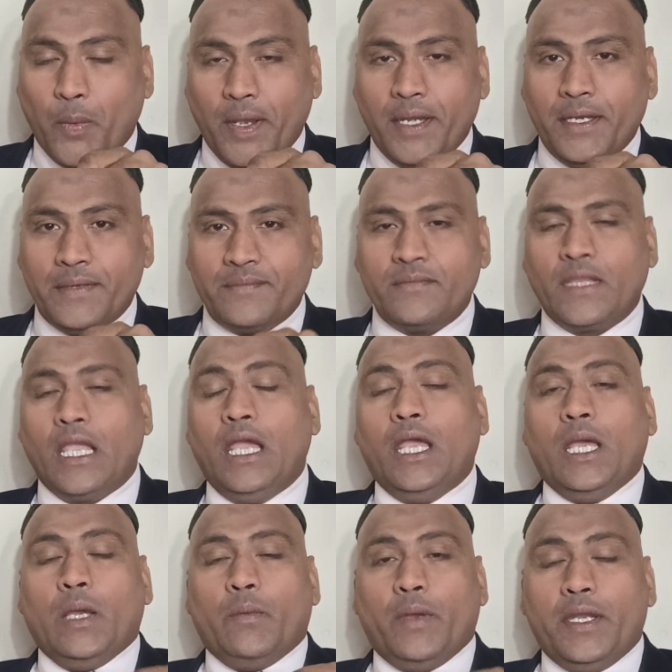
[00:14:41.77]

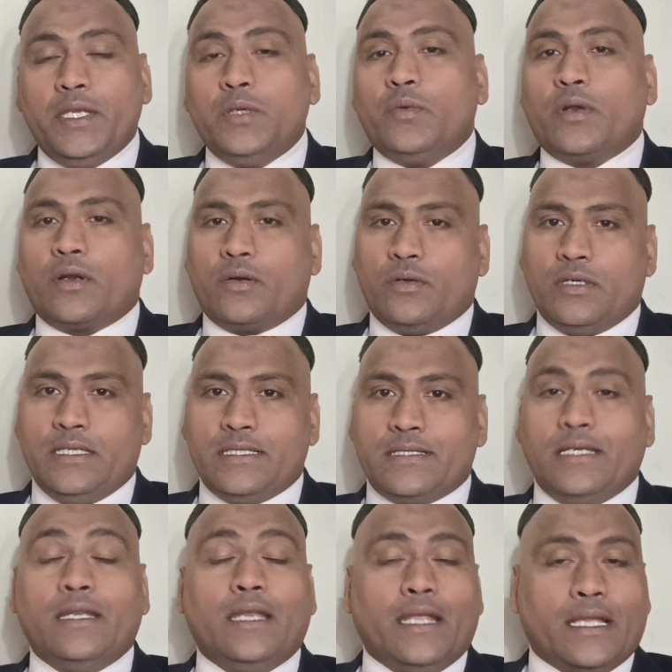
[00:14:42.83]
When your role
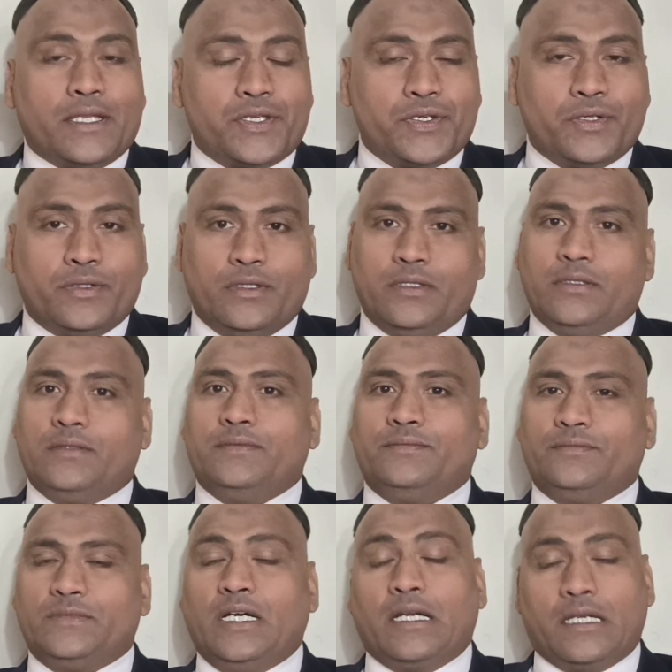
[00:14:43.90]
is a lecturer,
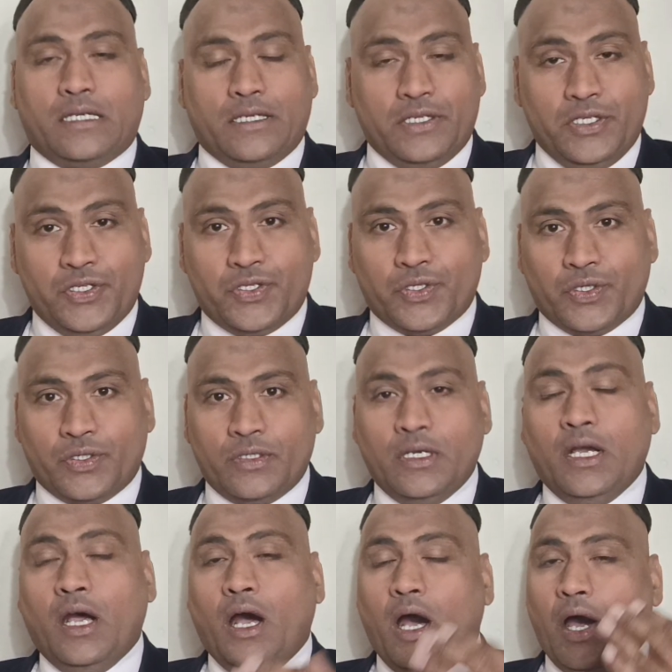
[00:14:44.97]
a
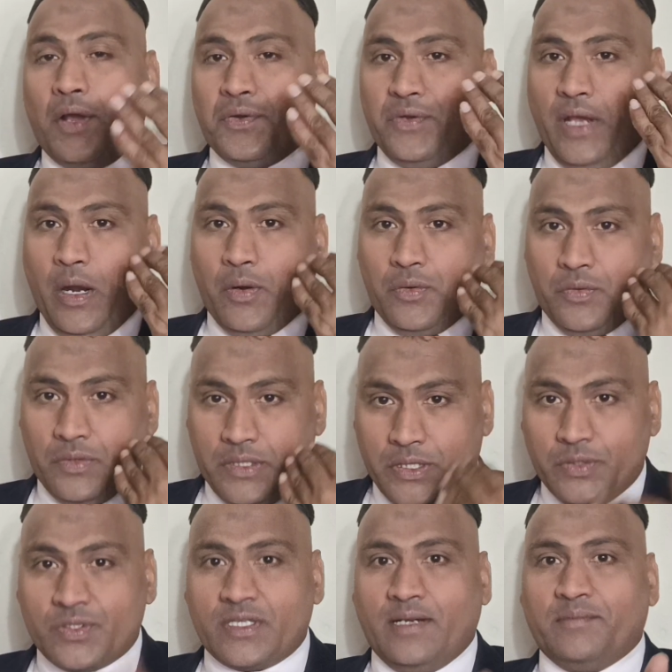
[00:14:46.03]
teacher, or you have to
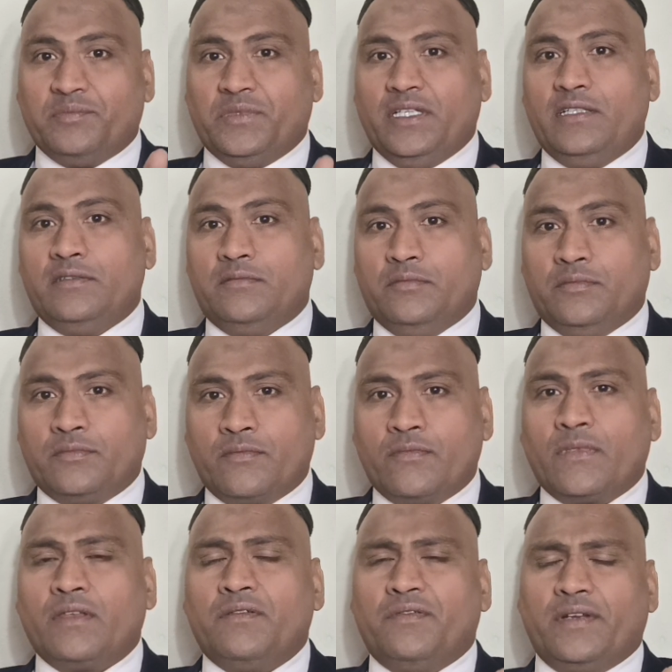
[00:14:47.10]
give something,
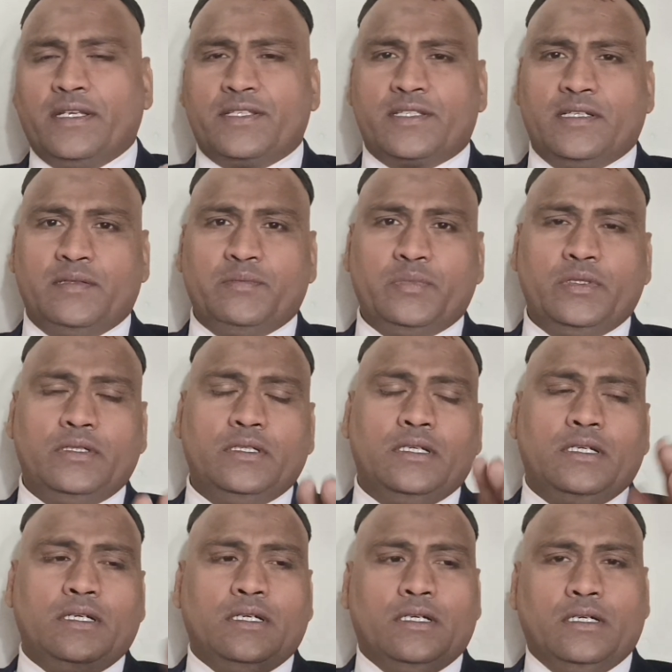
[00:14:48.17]
for example,
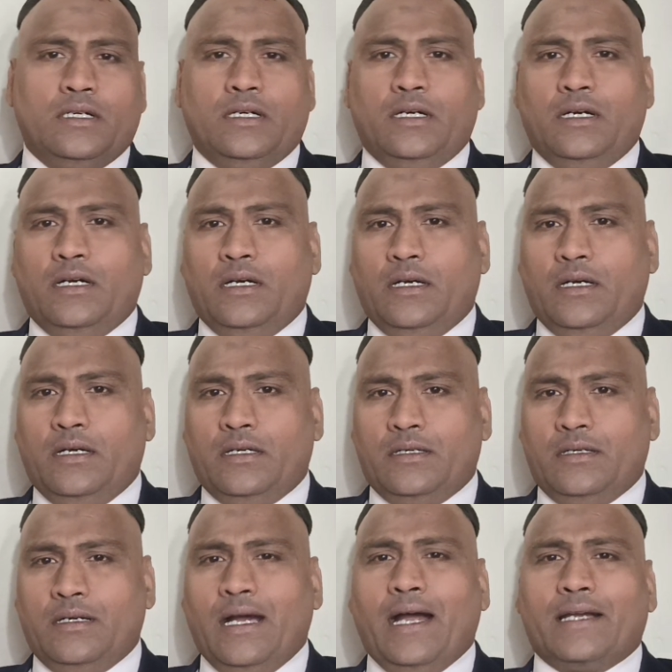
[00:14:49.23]

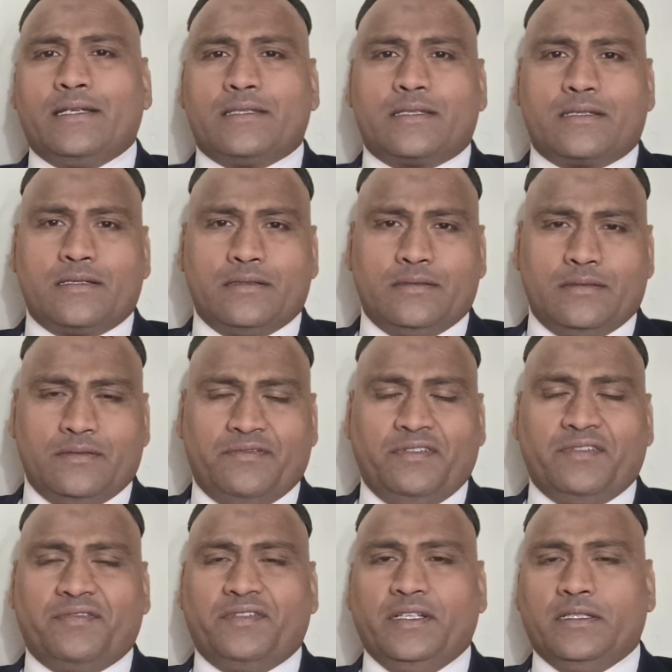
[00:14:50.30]
August
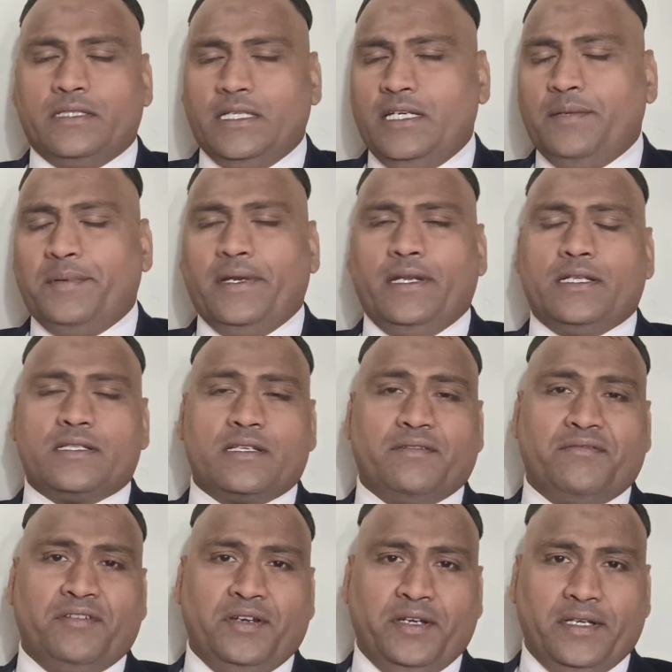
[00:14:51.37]
15th, Independence
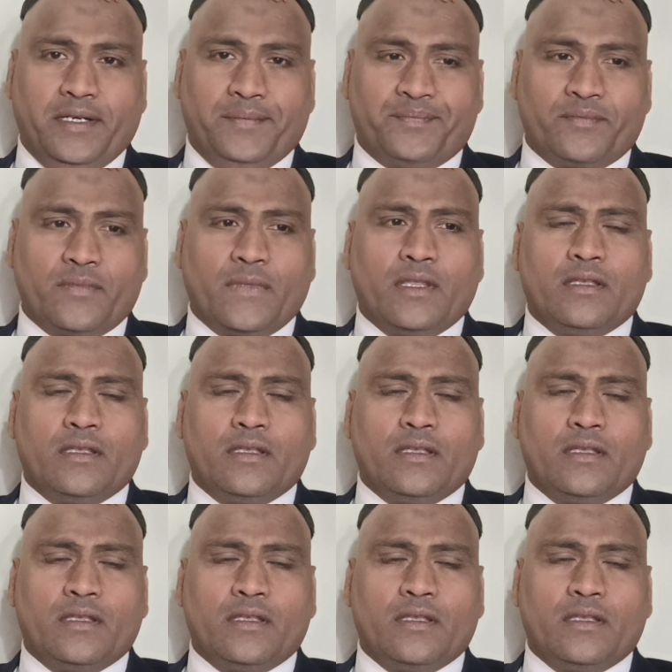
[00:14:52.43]
of India.